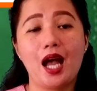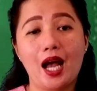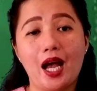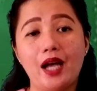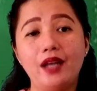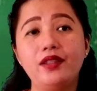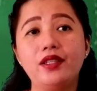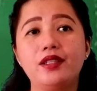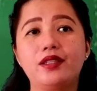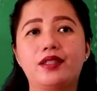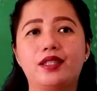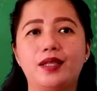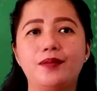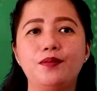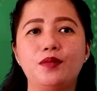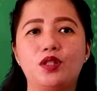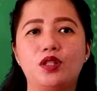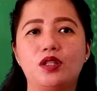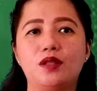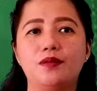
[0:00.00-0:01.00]
Other
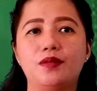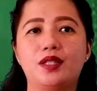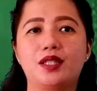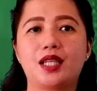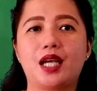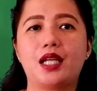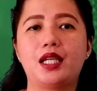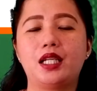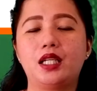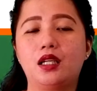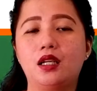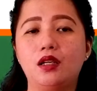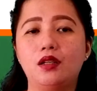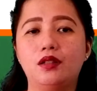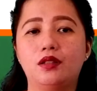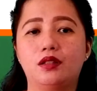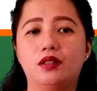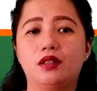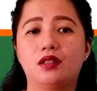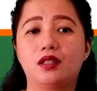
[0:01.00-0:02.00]
symptoms can
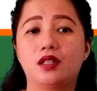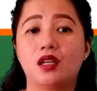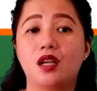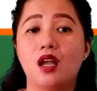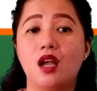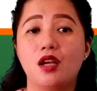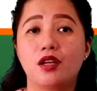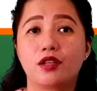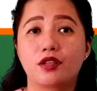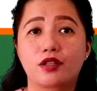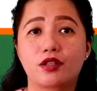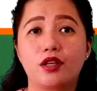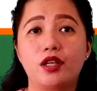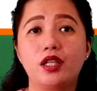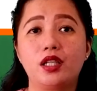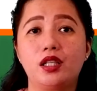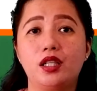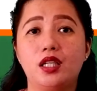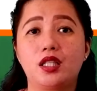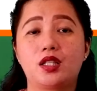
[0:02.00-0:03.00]
include
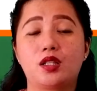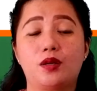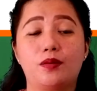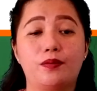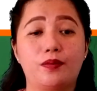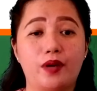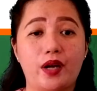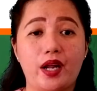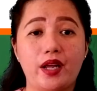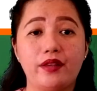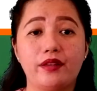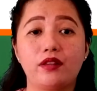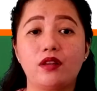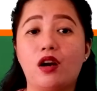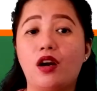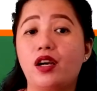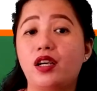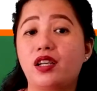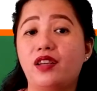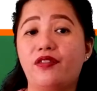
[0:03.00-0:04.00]
shortness of breath
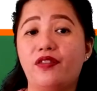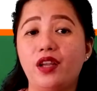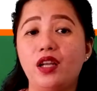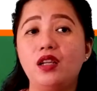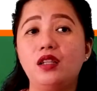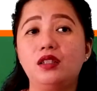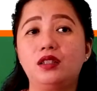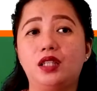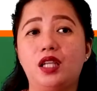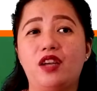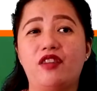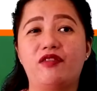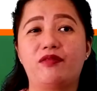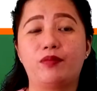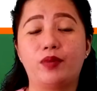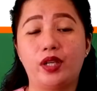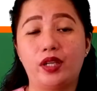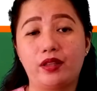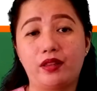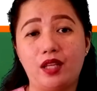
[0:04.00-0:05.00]
or difficulty of
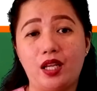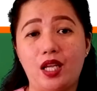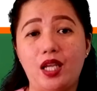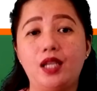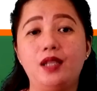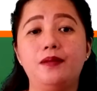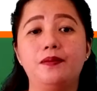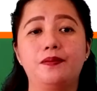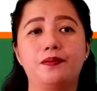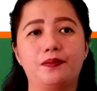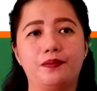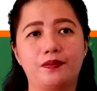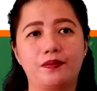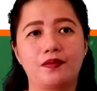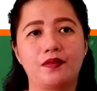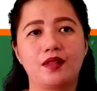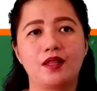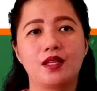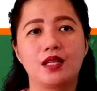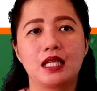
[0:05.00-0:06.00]
breathing,
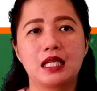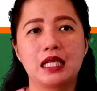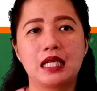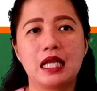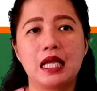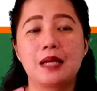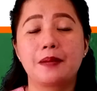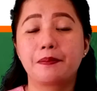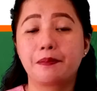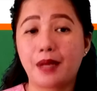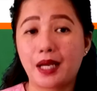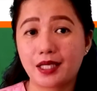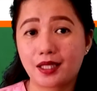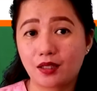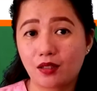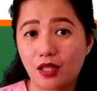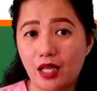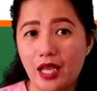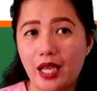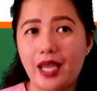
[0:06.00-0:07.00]

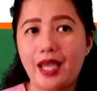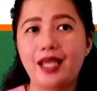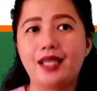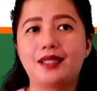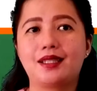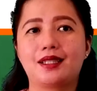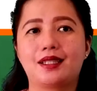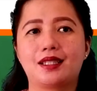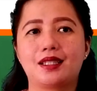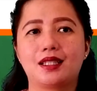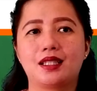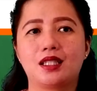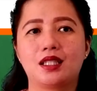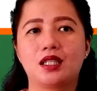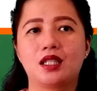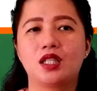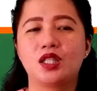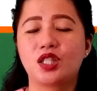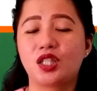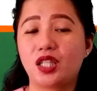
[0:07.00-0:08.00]
muscle aches,
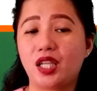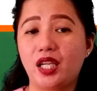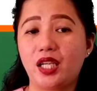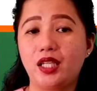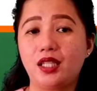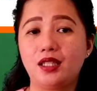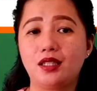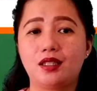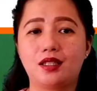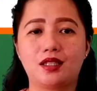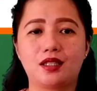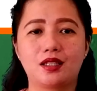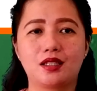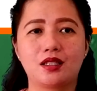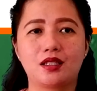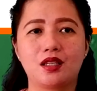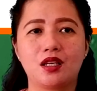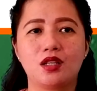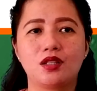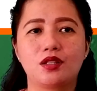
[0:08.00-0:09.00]
chills,
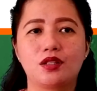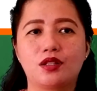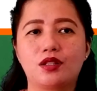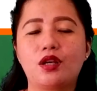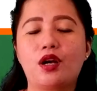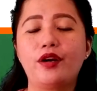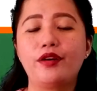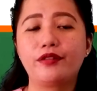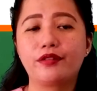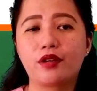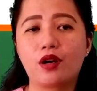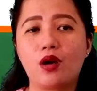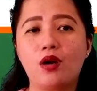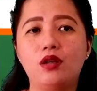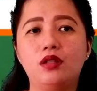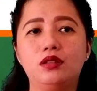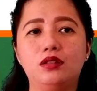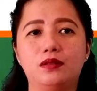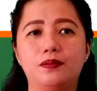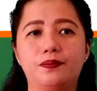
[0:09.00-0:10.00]
sore
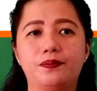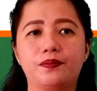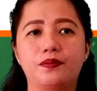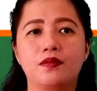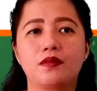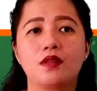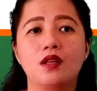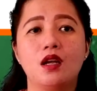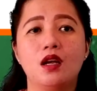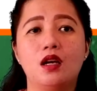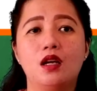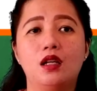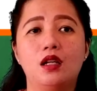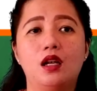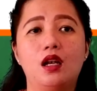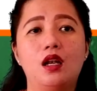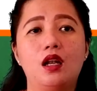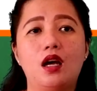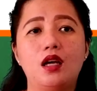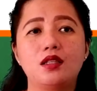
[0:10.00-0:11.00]
throat,
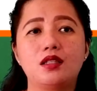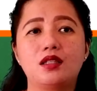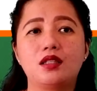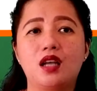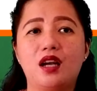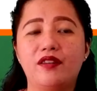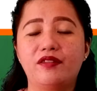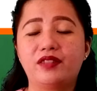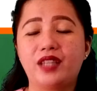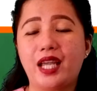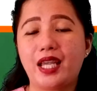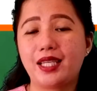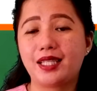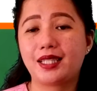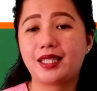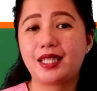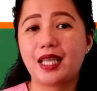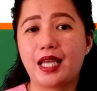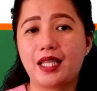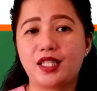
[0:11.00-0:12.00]
loss of
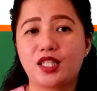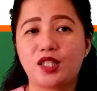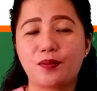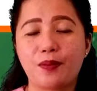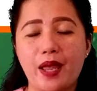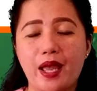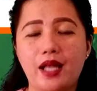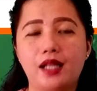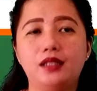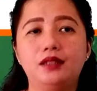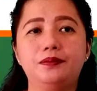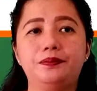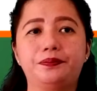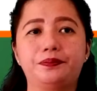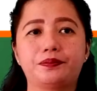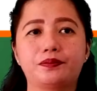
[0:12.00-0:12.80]
taste and smell,